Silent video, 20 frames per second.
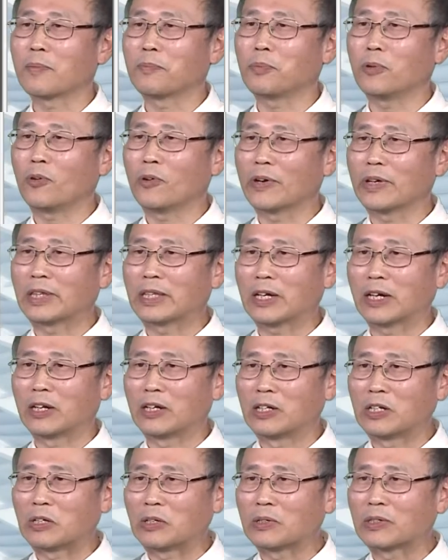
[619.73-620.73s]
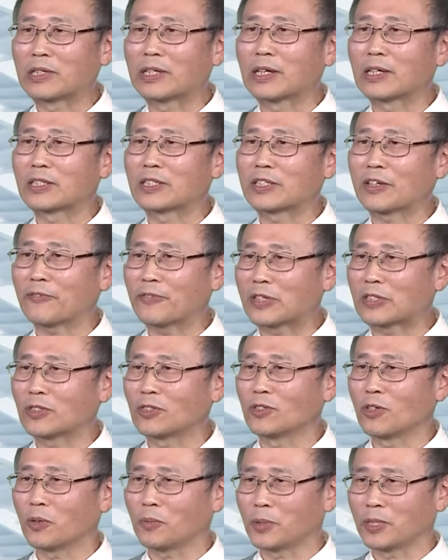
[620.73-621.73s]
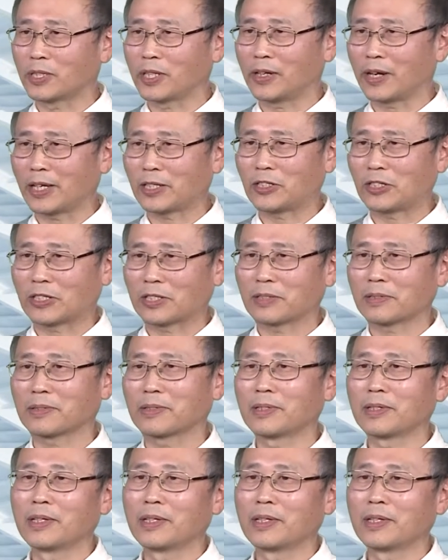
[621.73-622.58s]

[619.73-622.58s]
point along the surface normal direction.